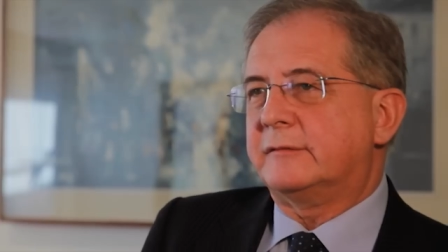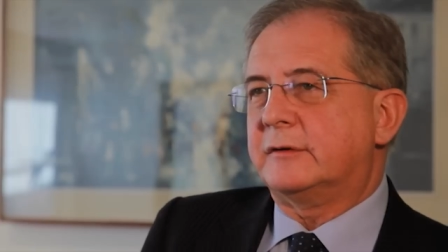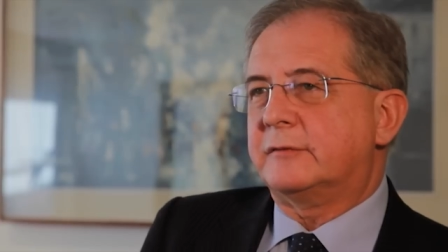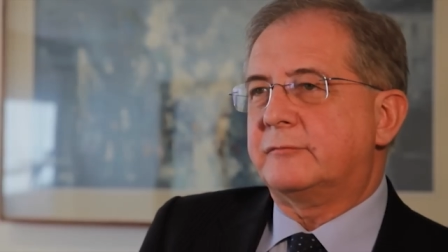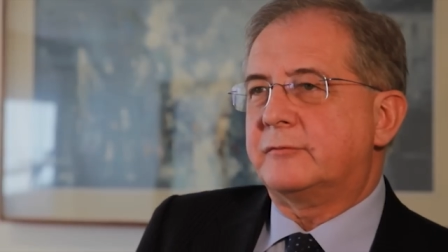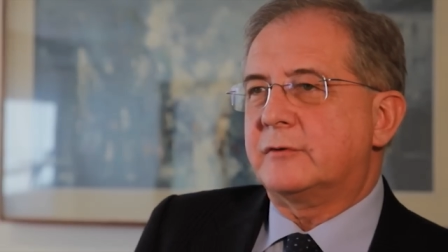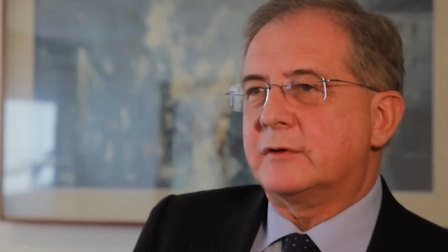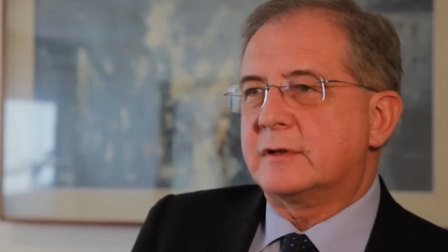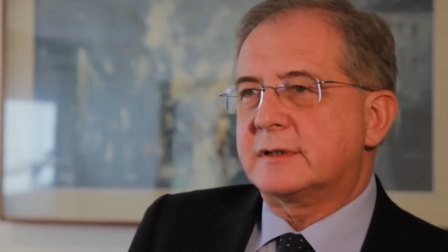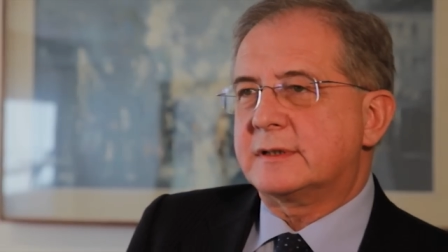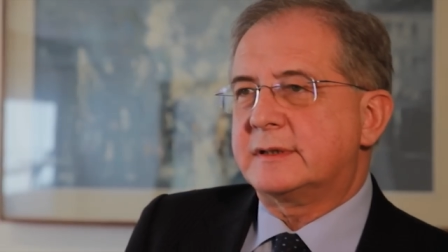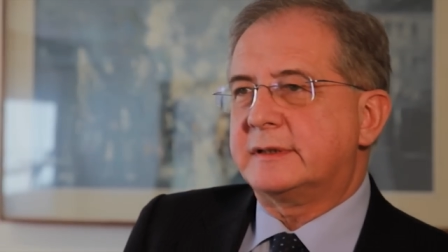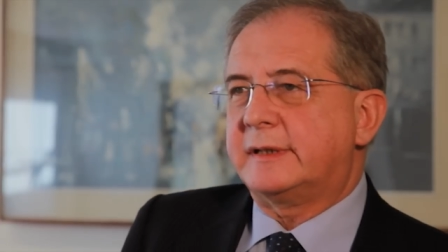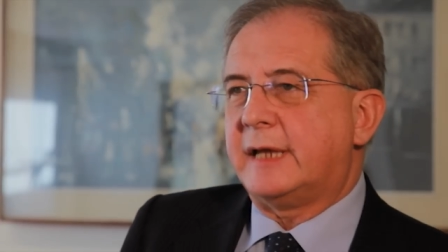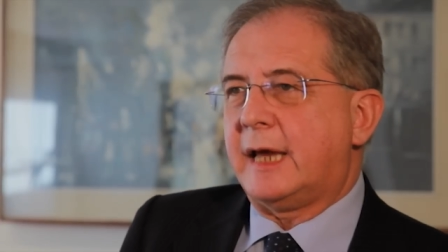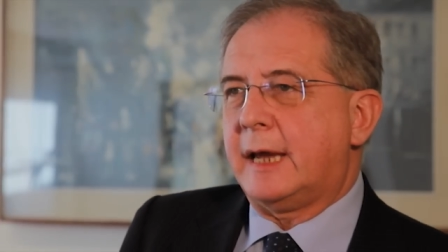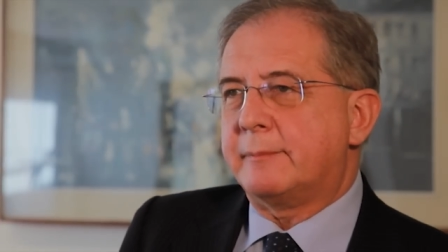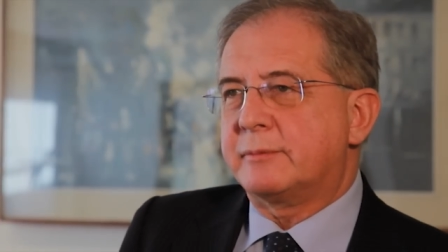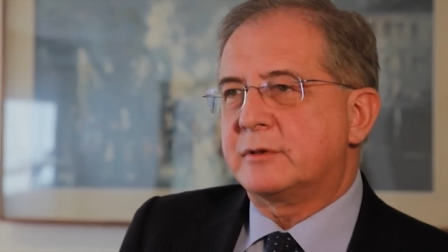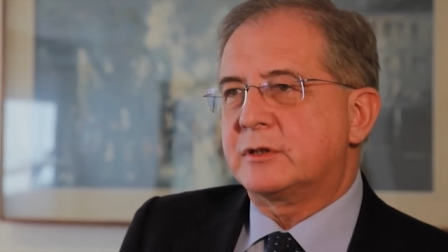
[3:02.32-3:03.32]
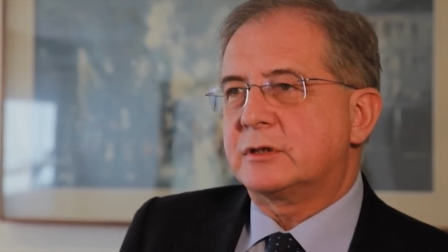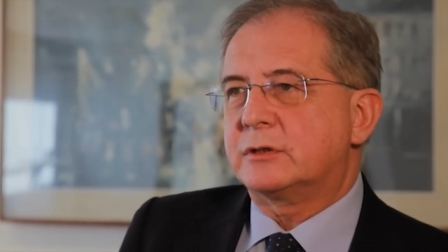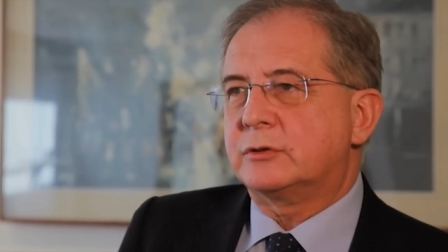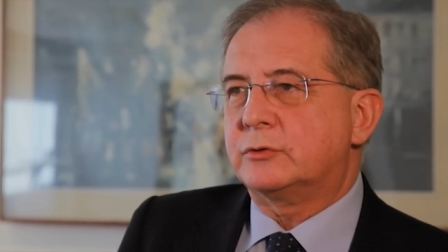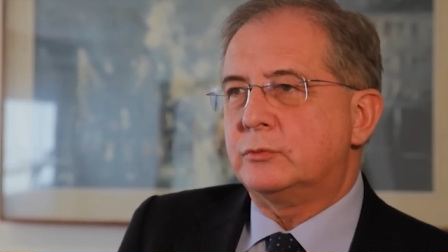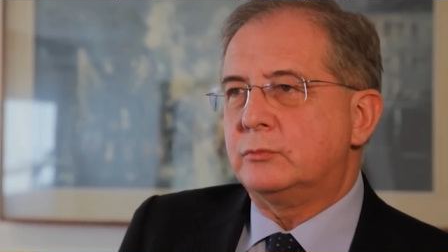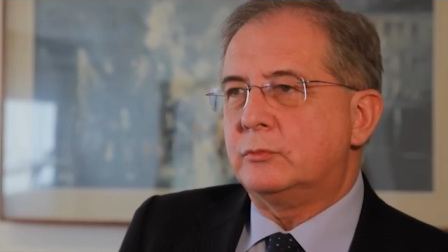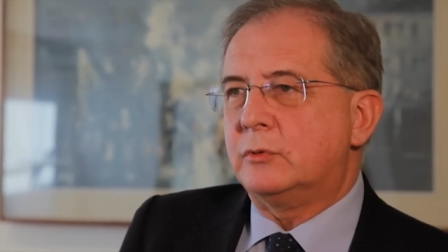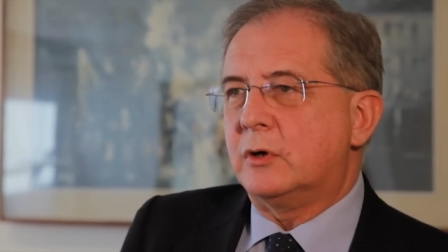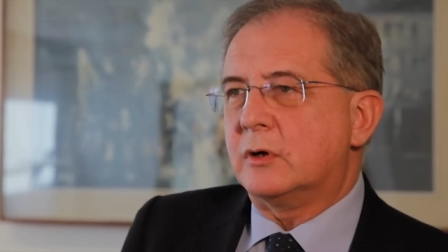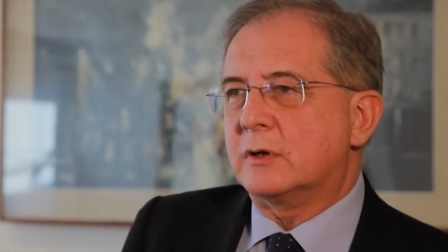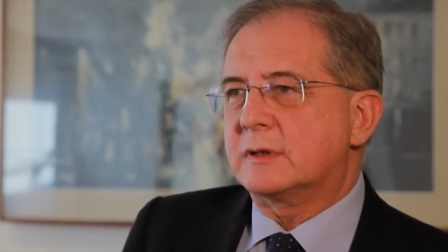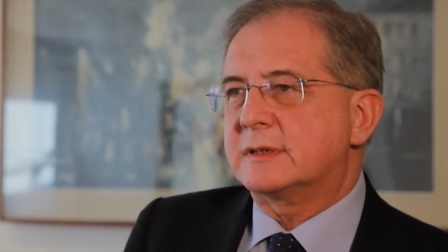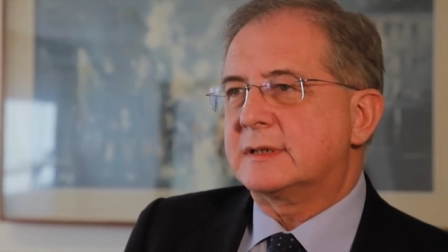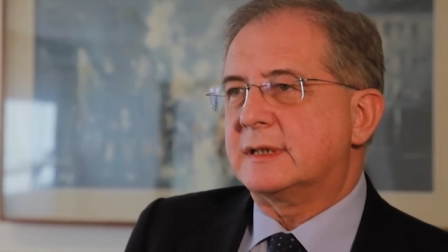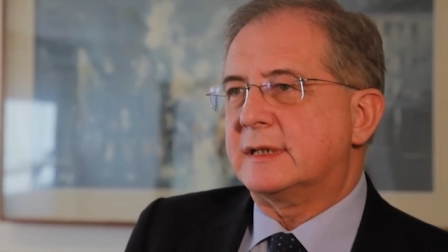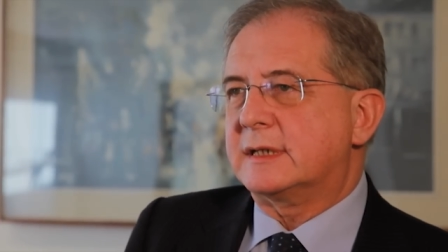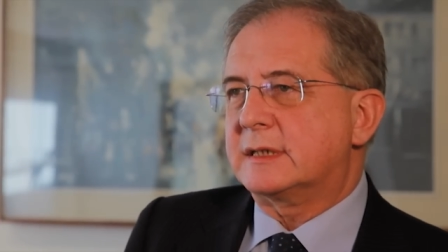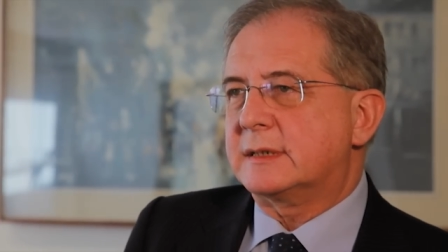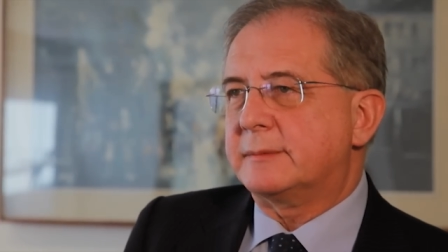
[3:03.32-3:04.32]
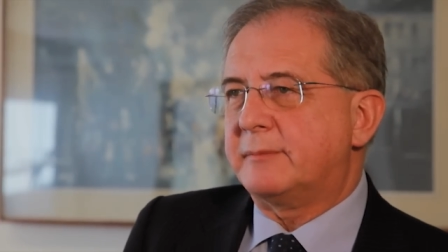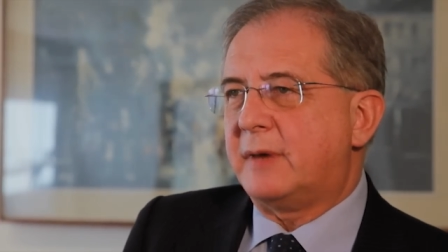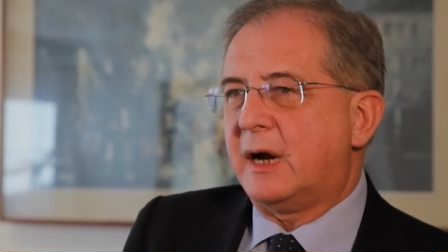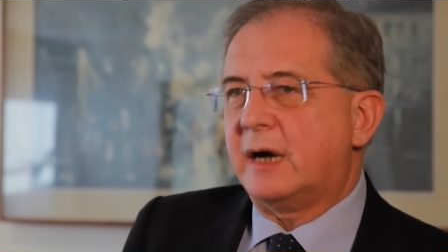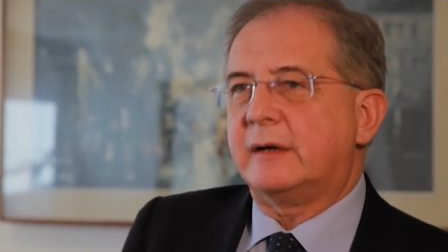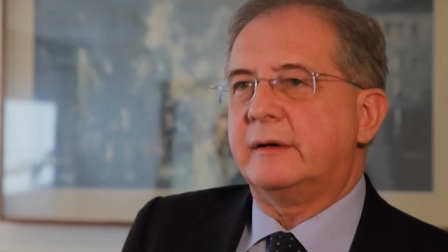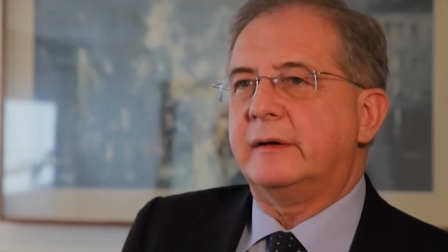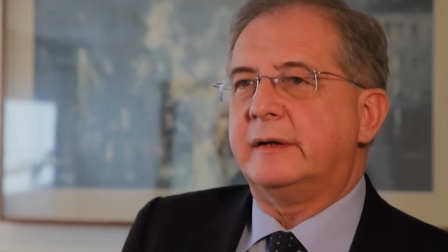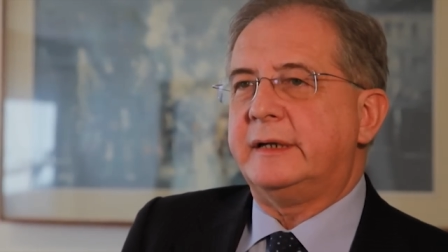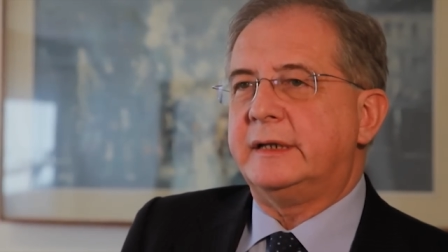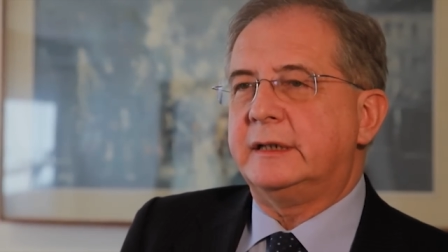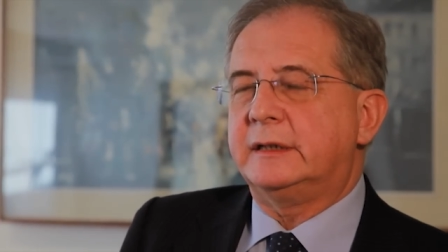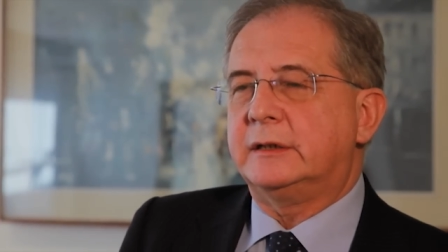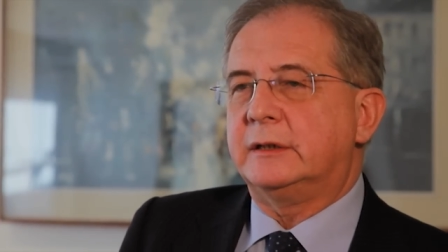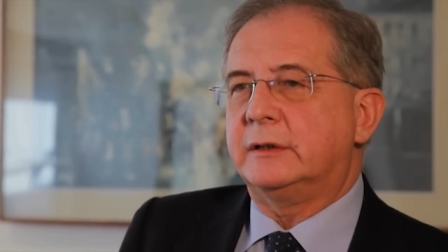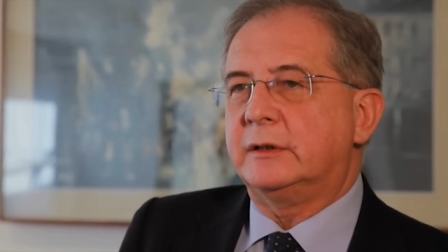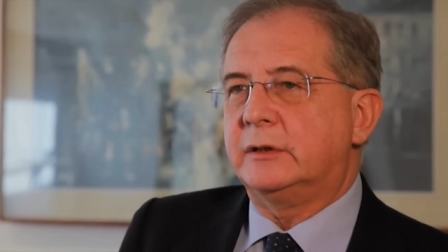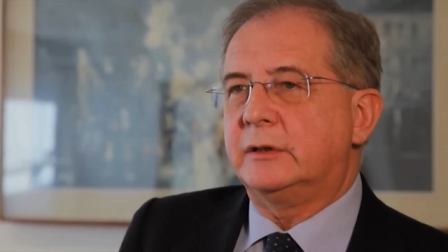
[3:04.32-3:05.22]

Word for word: the first steps towards a smart grid